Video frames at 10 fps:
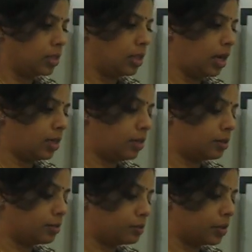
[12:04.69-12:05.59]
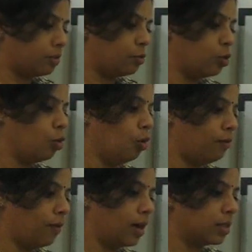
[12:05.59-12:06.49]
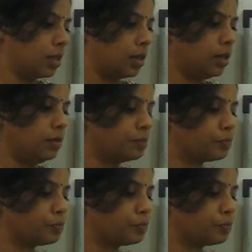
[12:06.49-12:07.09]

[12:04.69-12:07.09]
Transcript: that if you go further,